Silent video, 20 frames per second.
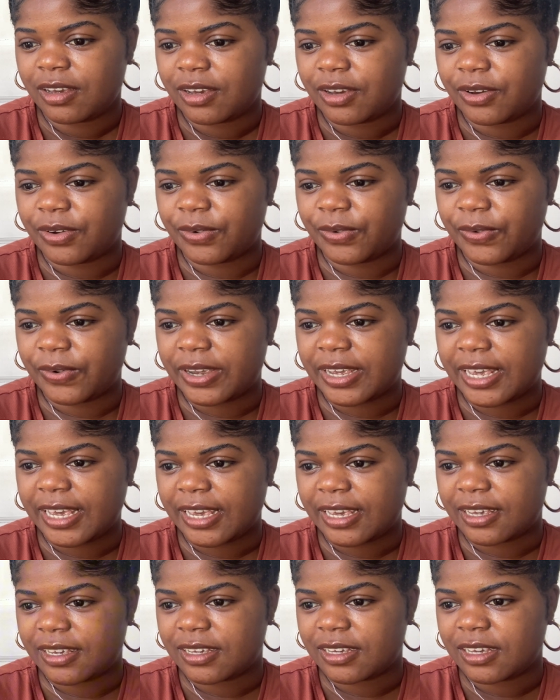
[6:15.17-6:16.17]

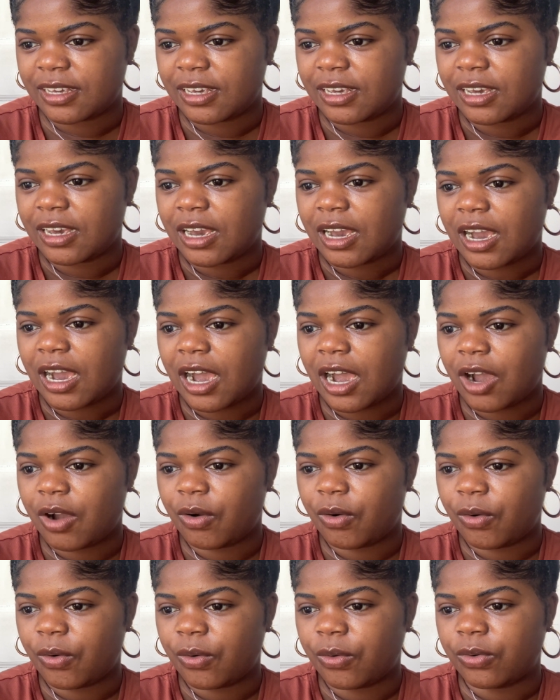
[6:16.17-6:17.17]
Okay.
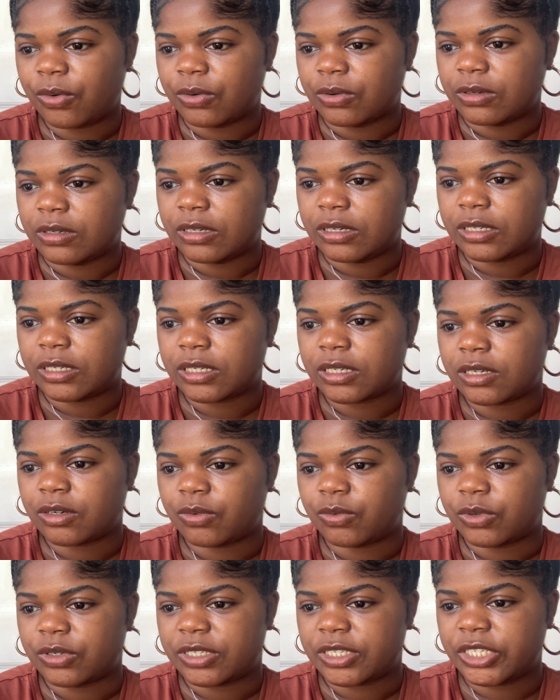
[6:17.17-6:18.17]
How old
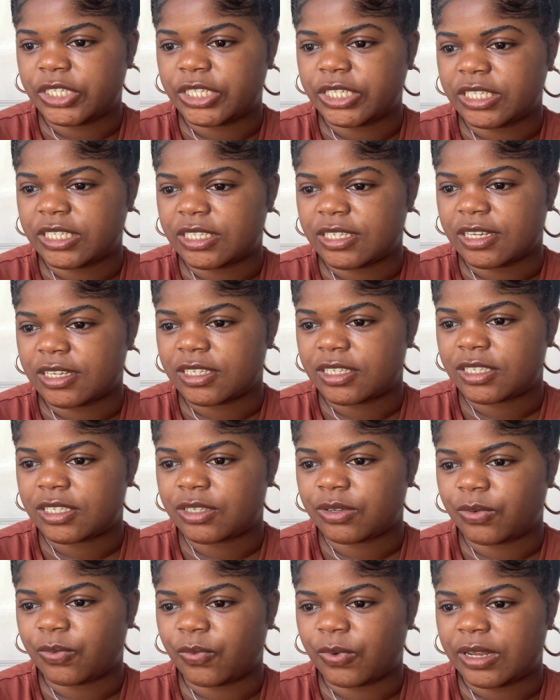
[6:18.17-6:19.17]
was Jesus
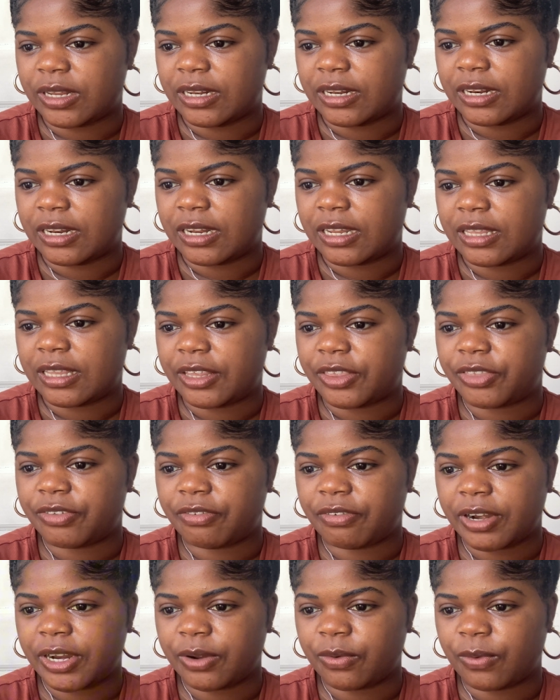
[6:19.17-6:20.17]
when the
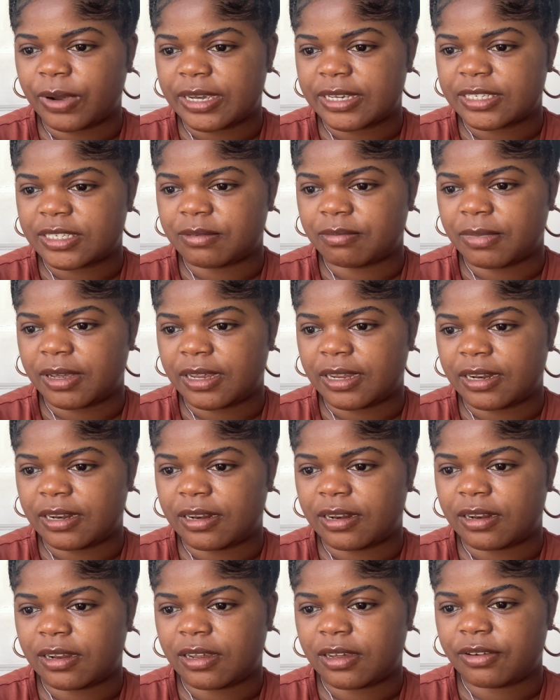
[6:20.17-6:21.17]
3 wise
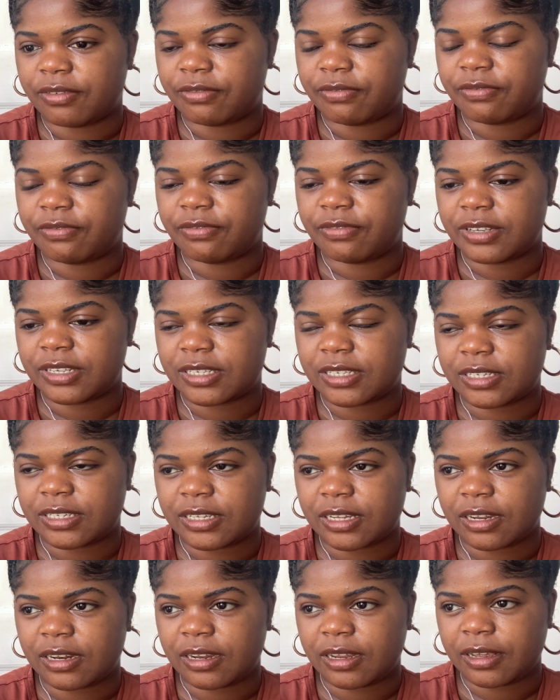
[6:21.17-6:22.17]
men
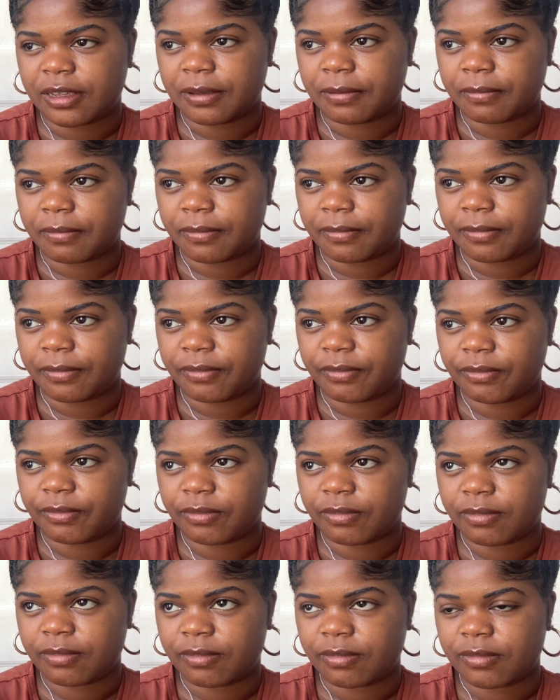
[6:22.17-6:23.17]
visited him?
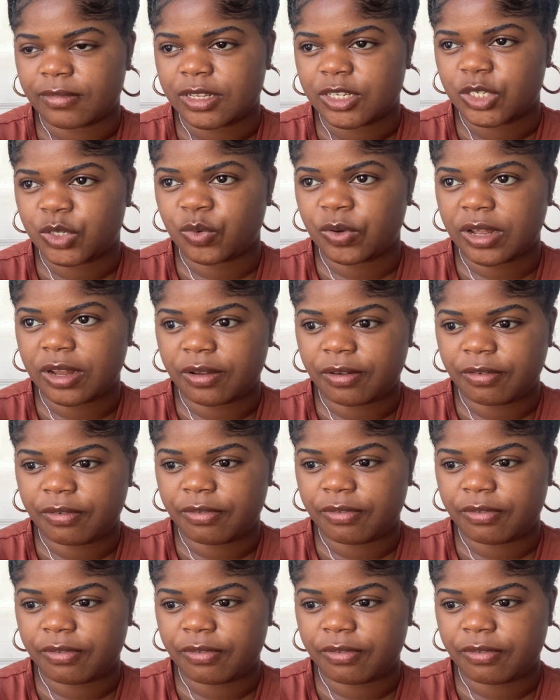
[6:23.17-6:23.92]
12.